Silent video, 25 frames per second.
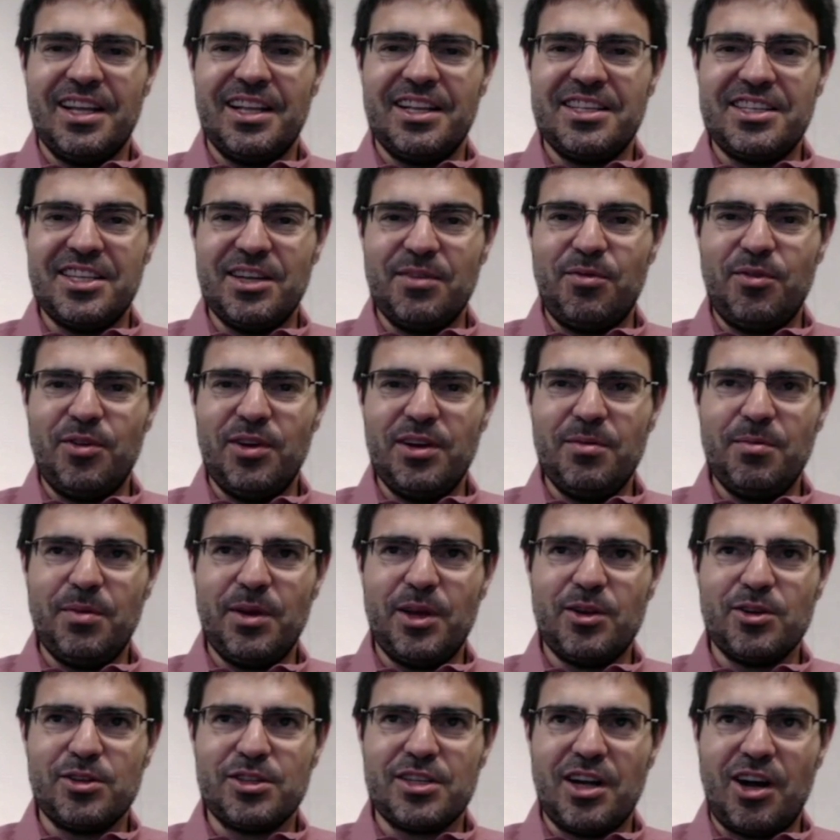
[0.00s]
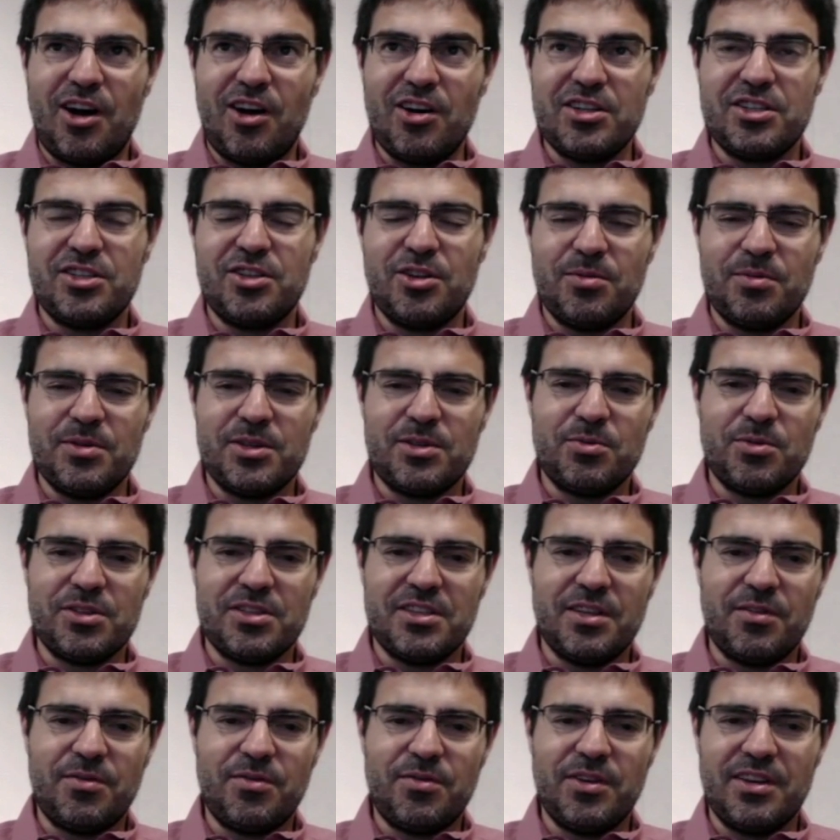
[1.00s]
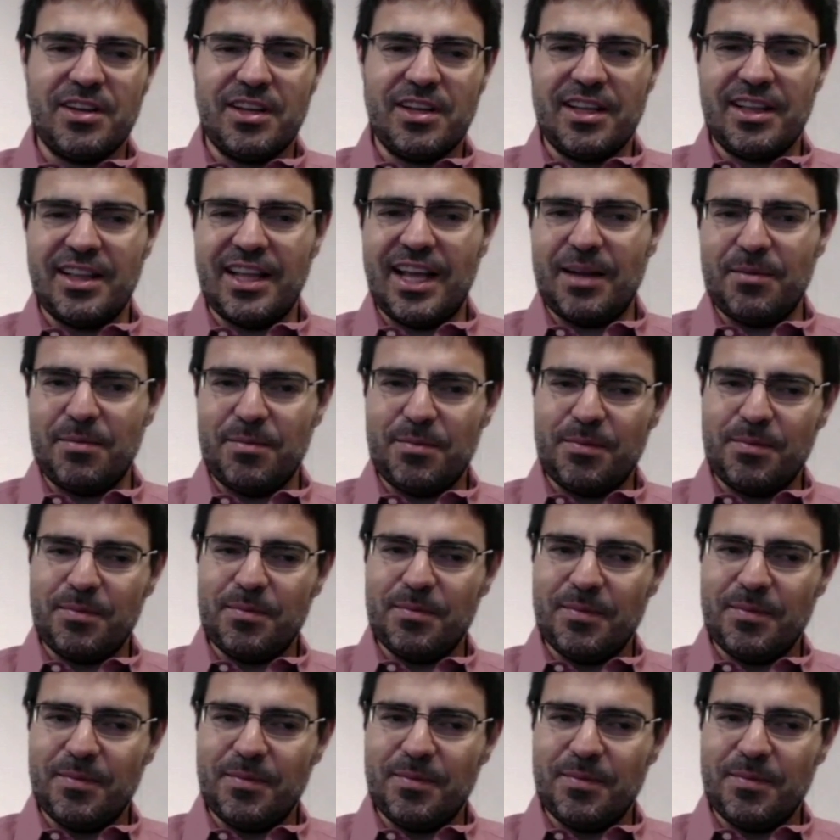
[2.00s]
different because our service was different in that